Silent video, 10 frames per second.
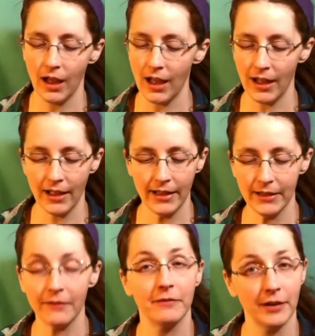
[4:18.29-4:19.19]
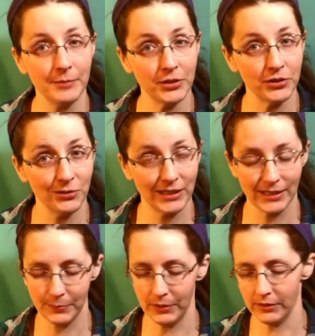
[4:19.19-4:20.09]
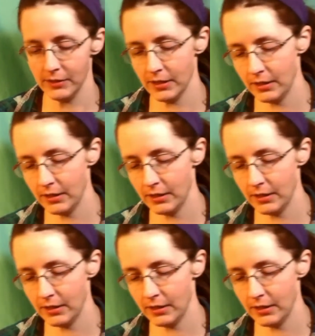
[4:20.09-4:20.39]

I very much enjoyed this build.